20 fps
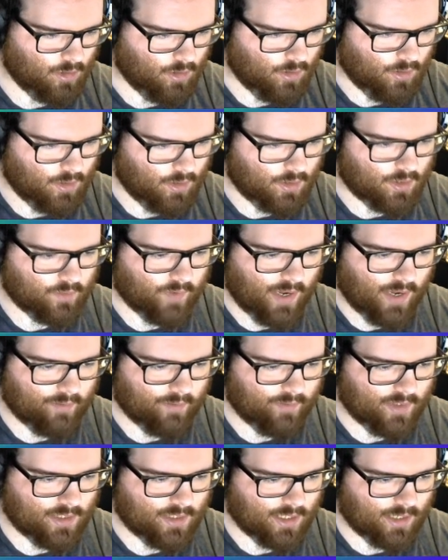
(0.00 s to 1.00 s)
So then if
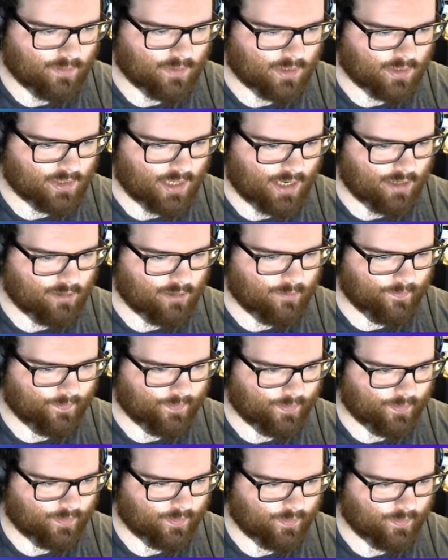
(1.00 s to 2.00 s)
we times this out,
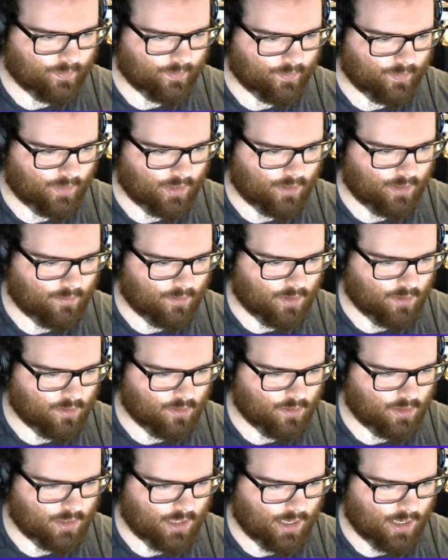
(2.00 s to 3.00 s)
we're going
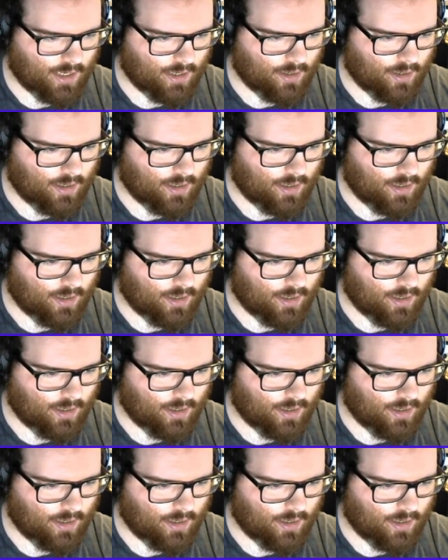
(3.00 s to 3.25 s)
to get